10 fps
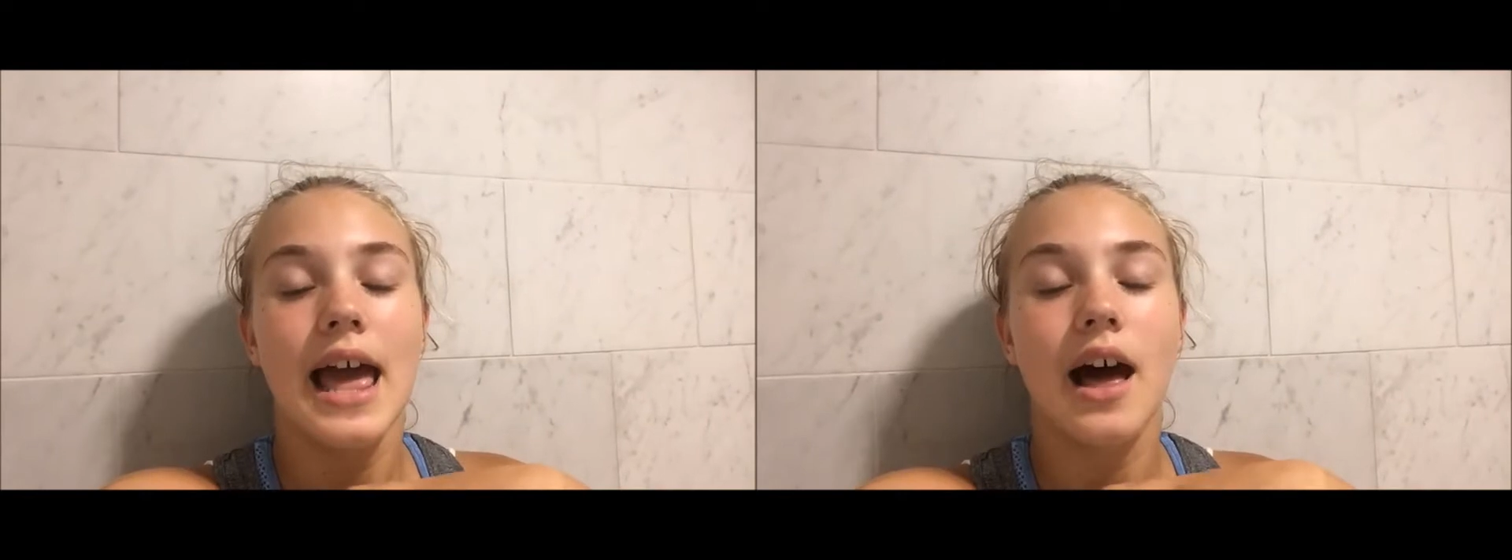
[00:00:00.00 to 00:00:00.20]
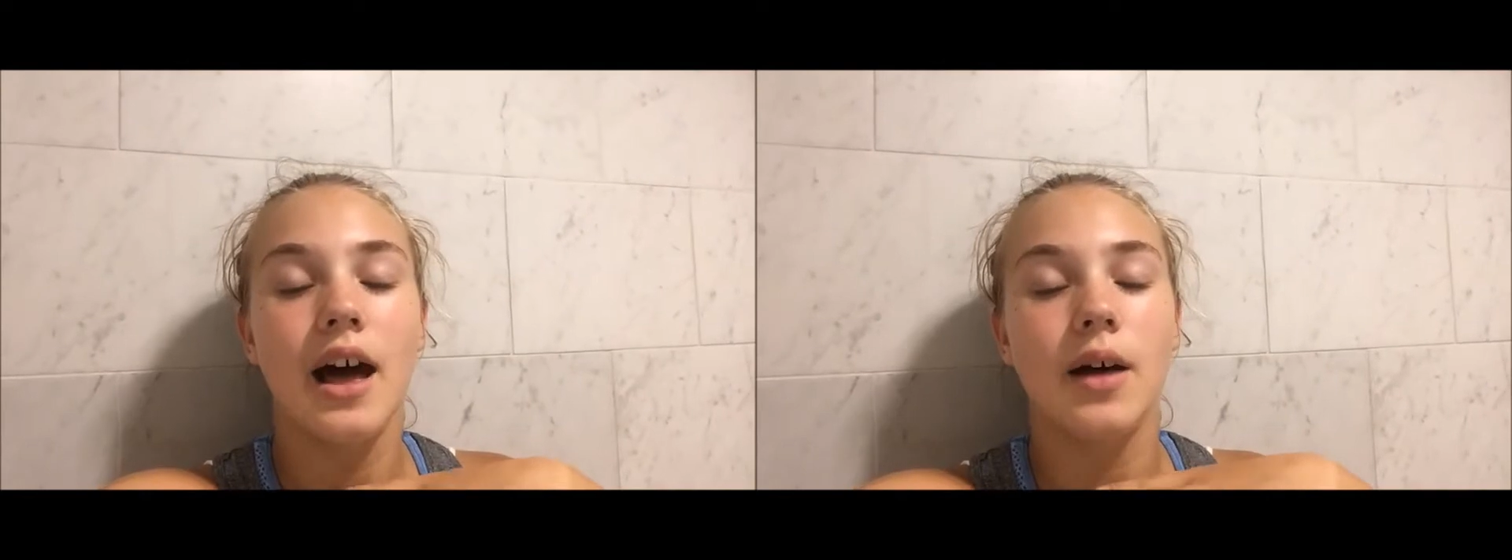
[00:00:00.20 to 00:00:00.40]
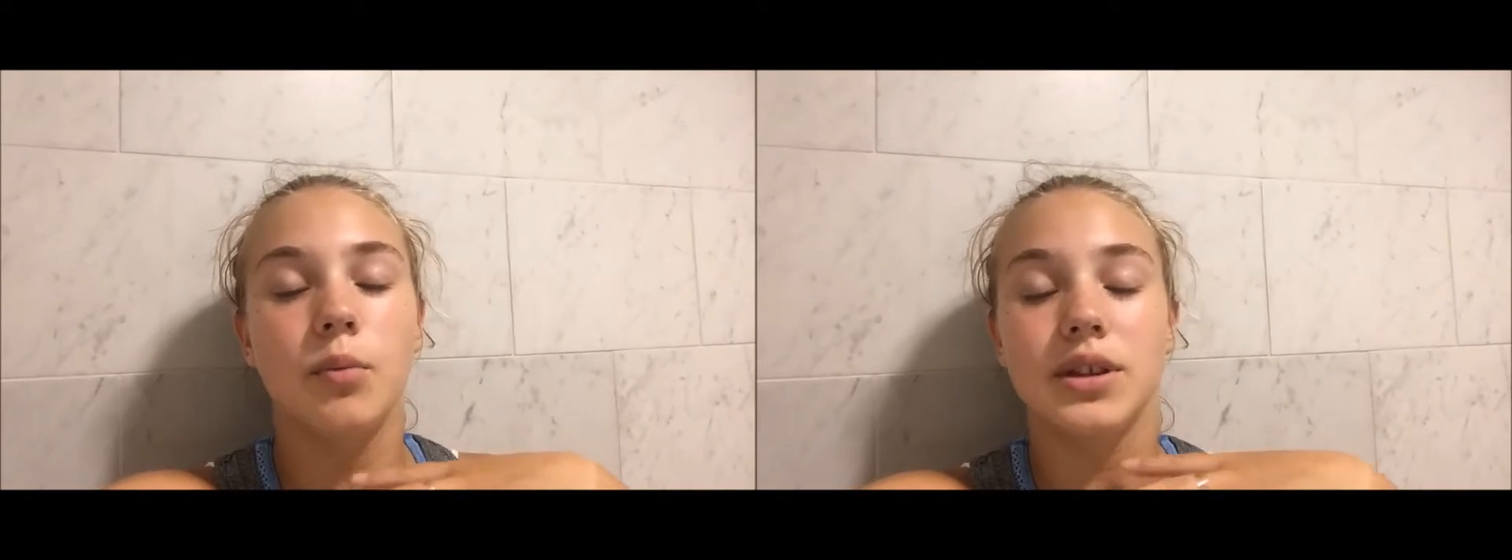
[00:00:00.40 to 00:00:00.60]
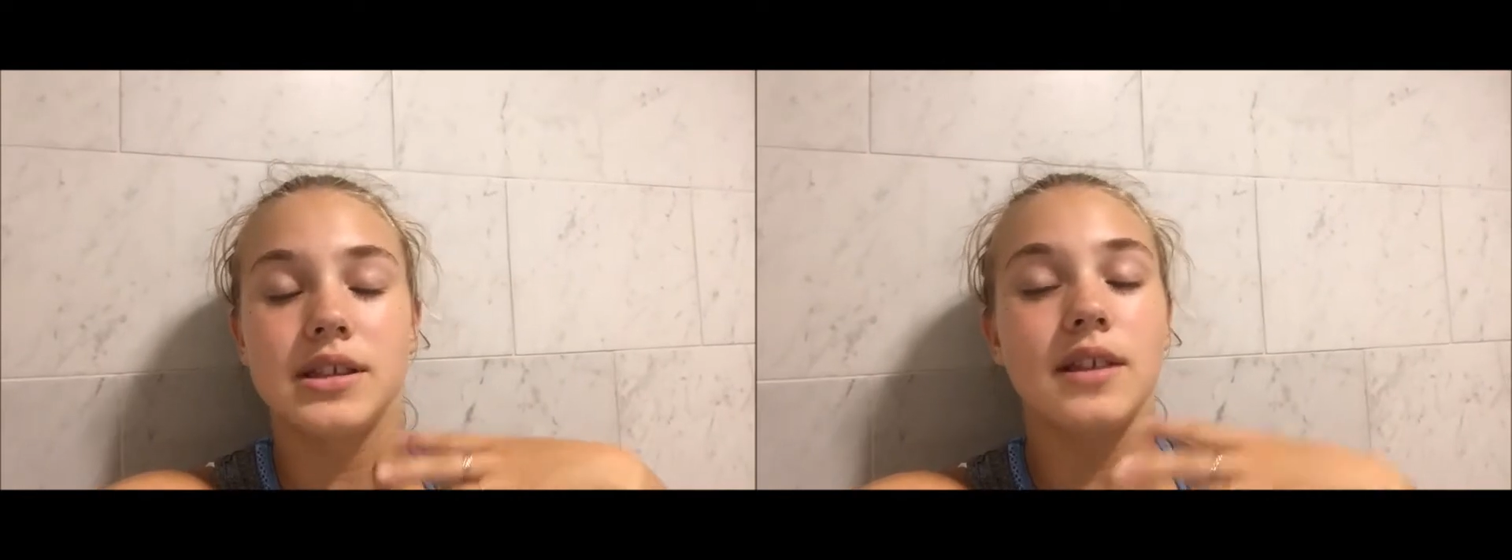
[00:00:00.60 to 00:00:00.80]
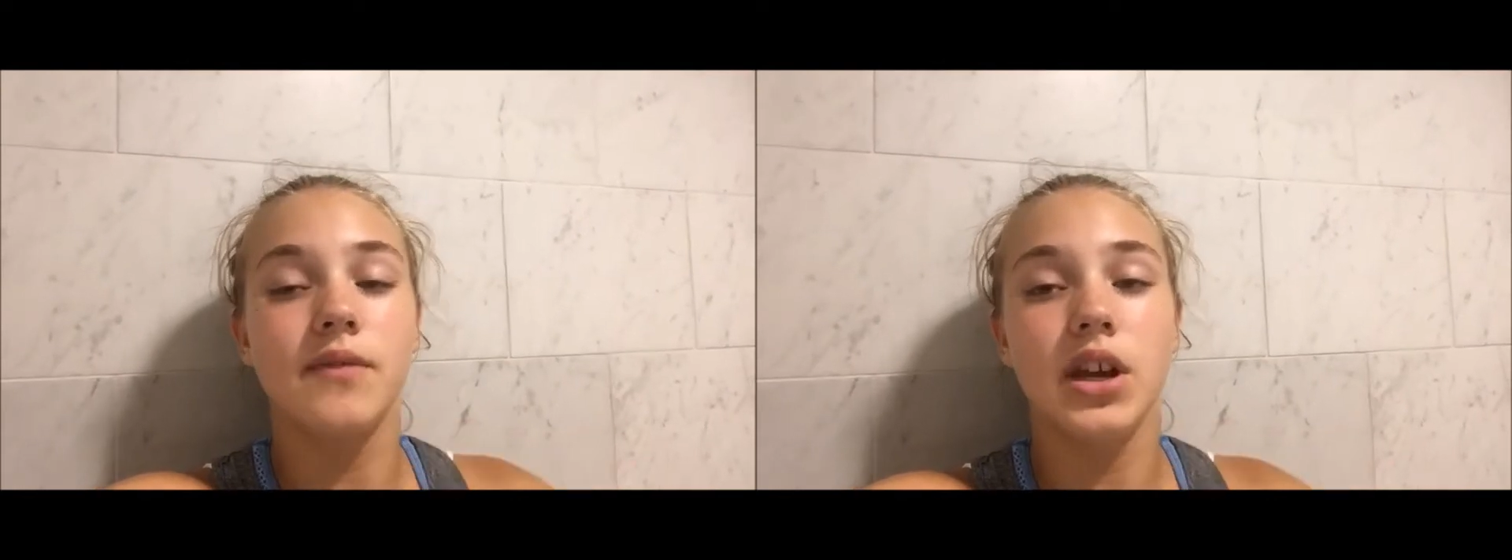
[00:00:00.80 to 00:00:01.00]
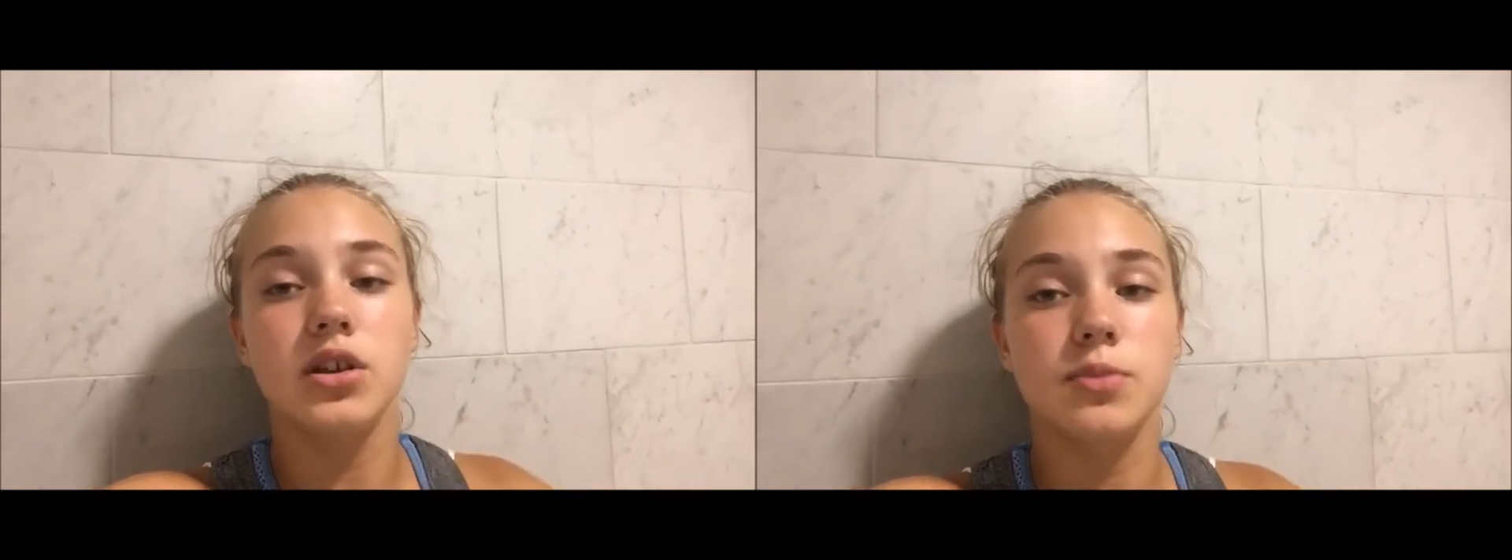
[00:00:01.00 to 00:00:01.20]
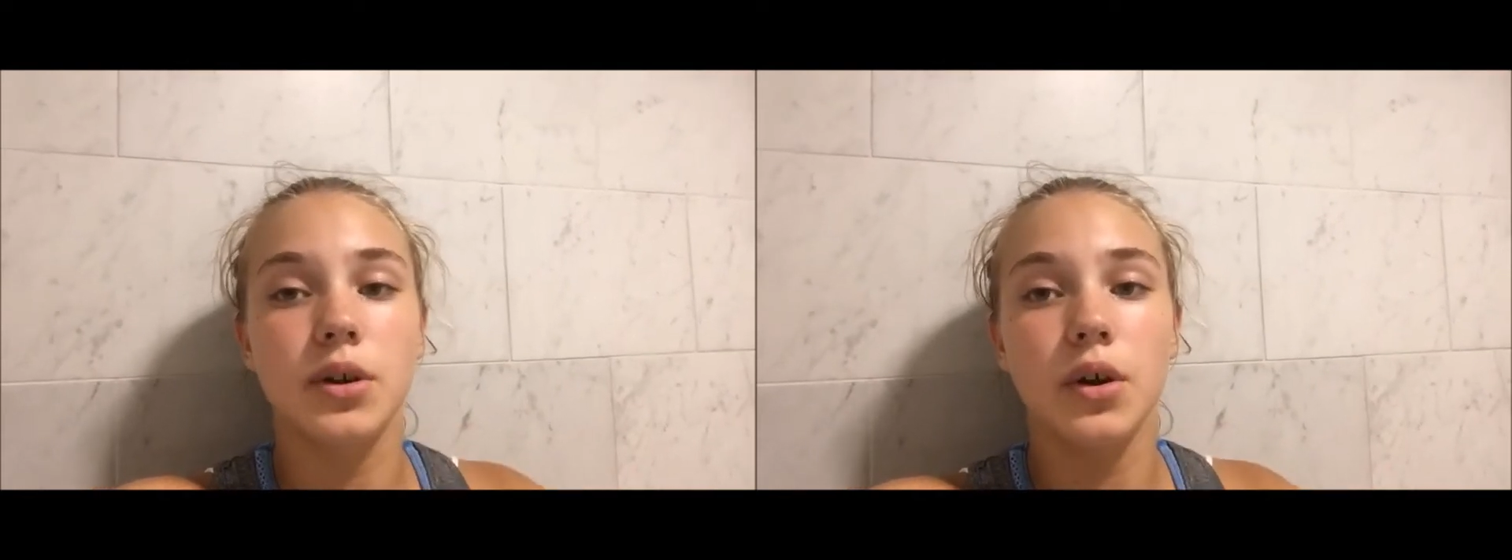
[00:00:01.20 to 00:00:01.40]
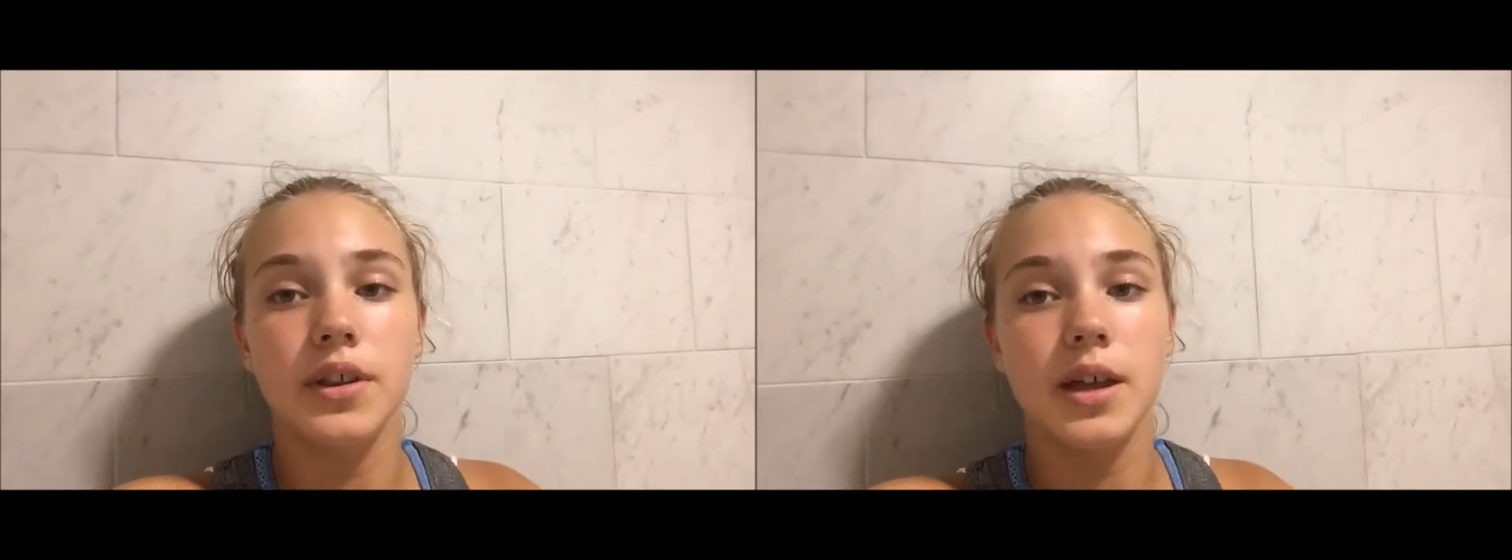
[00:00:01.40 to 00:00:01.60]
The videos
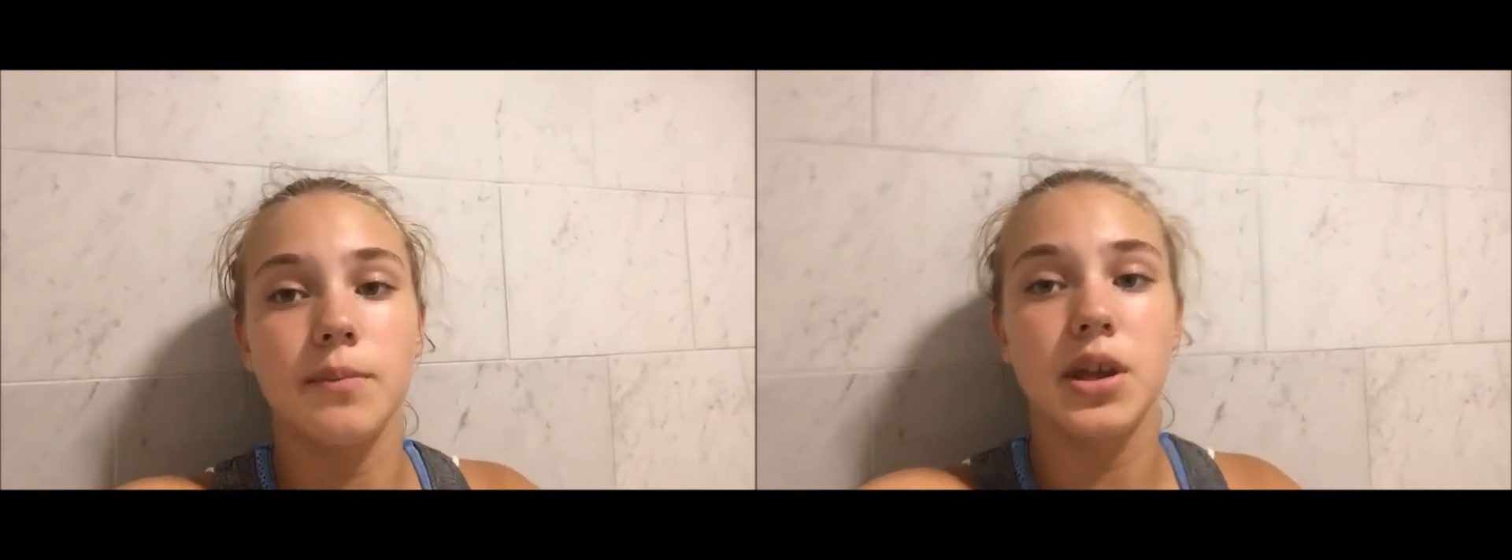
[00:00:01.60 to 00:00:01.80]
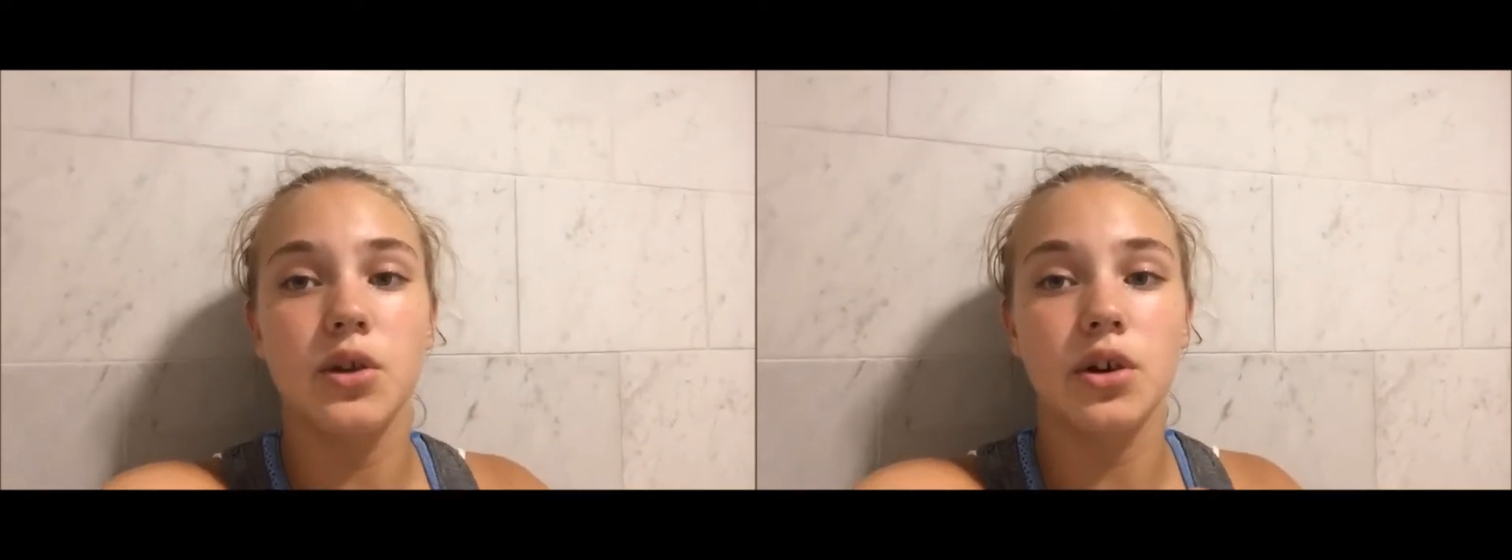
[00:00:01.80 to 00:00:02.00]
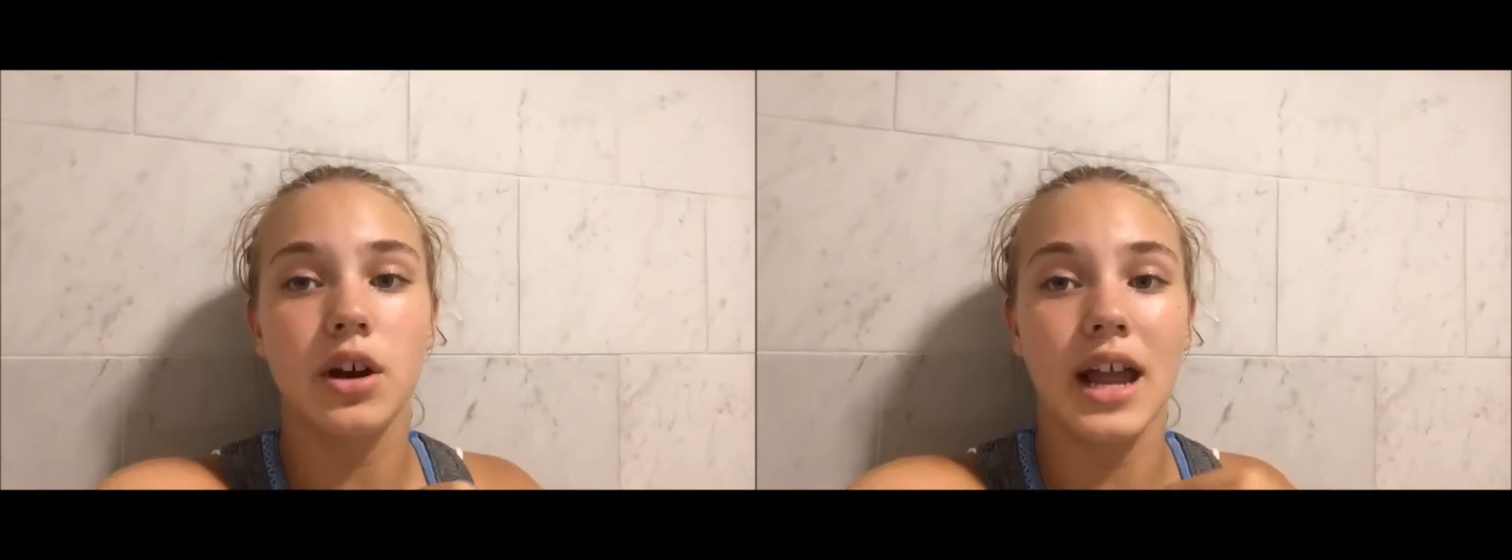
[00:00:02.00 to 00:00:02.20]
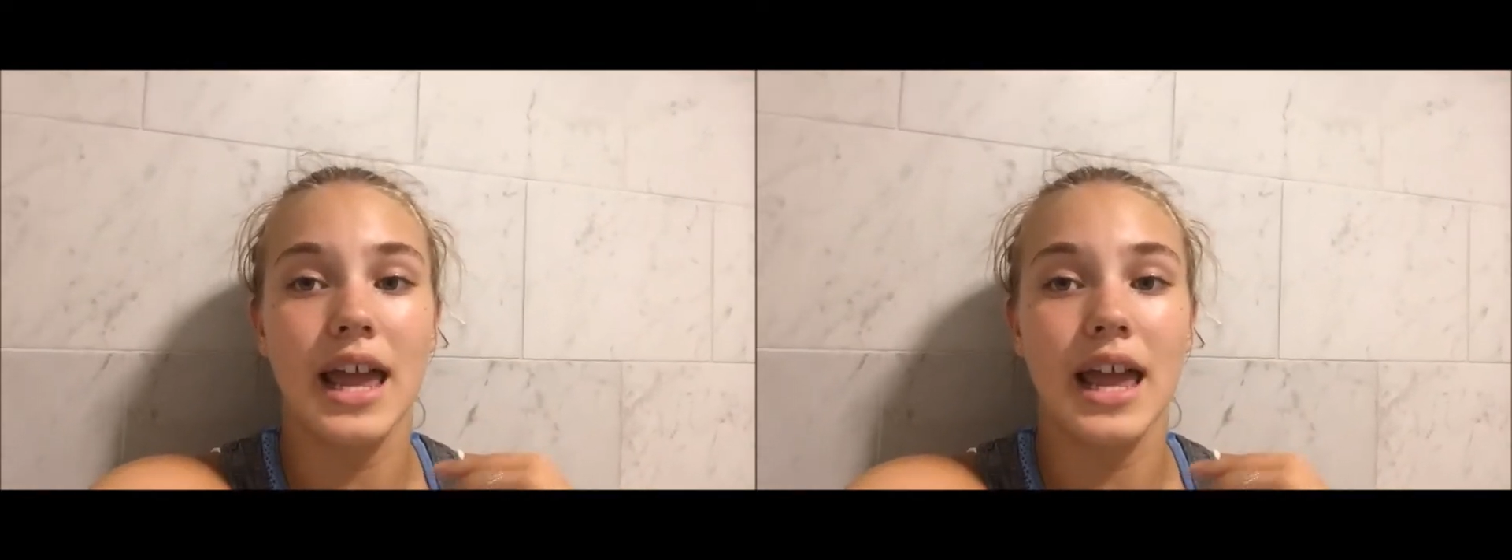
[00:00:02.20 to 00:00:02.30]
won't go on the computer,